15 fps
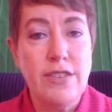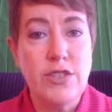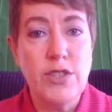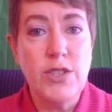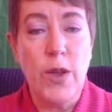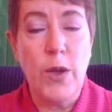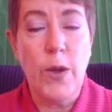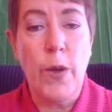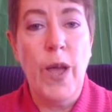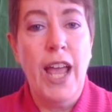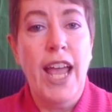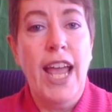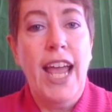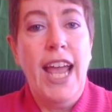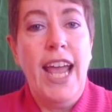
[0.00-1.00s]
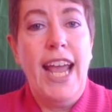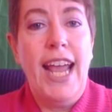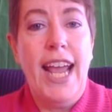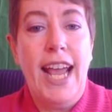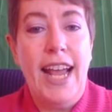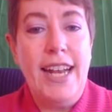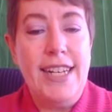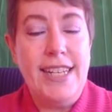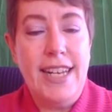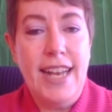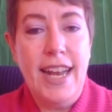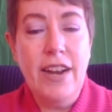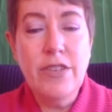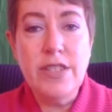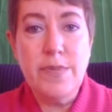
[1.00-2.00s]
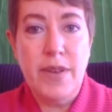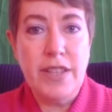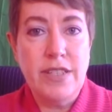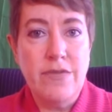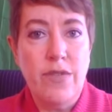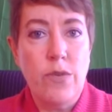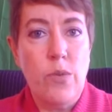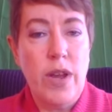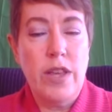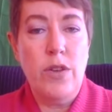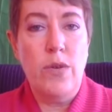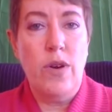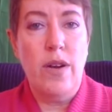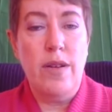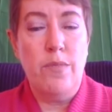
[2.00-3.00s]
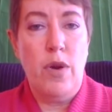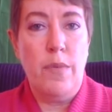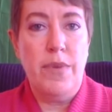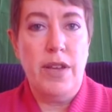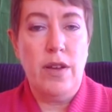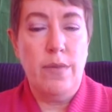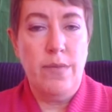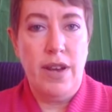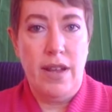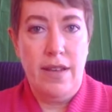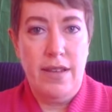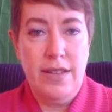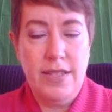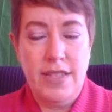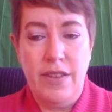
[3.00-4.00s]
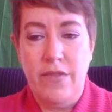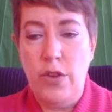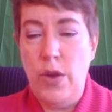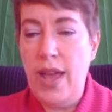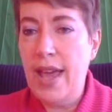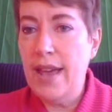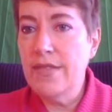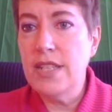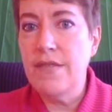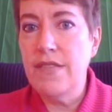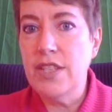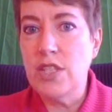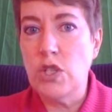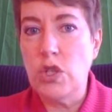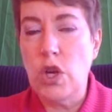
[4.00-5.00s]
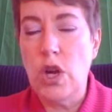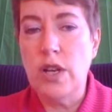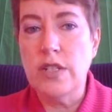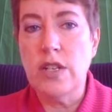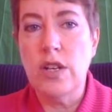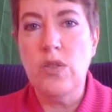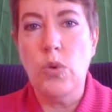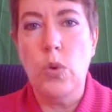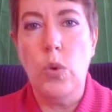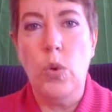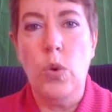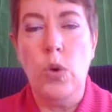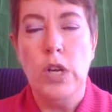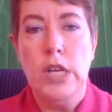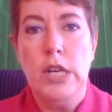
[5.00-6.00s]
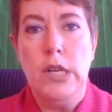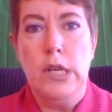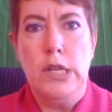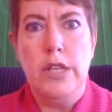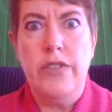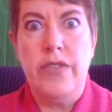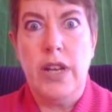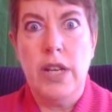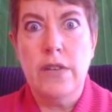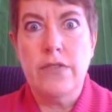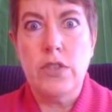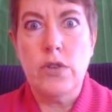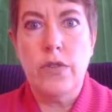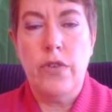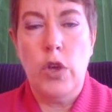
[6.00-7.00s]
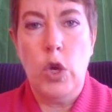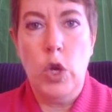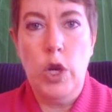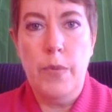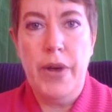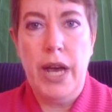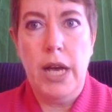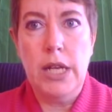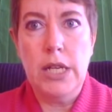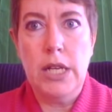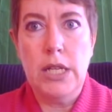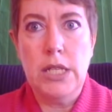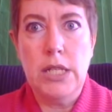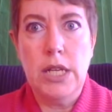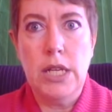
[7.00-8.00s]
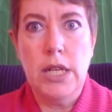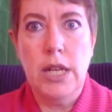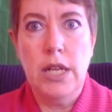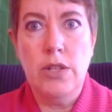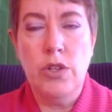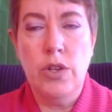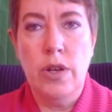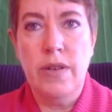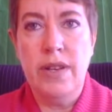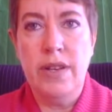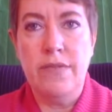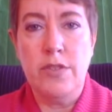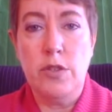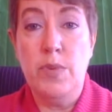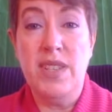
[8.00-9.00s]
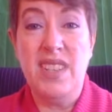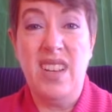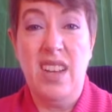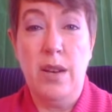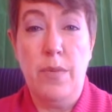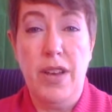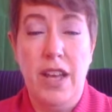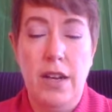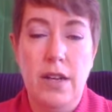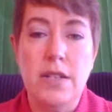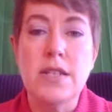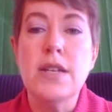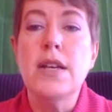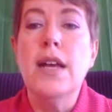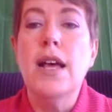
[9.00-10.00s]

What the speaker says: So, irrespective of where you are in PoPi compliance, if you haven't even started or you've kind of sort of heard about it and you know enough to be scared about it,